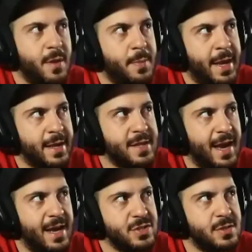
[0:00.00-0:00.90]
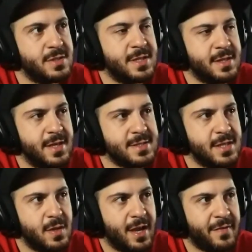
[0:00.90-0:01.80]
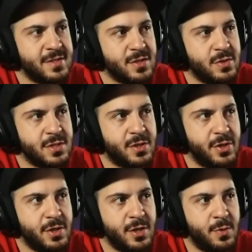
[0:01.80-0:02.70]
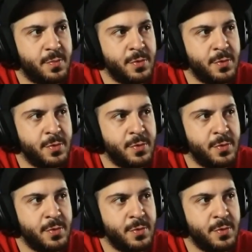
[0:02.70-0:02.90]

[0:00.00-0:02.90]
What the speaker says: bank. They ask you to test their physical security.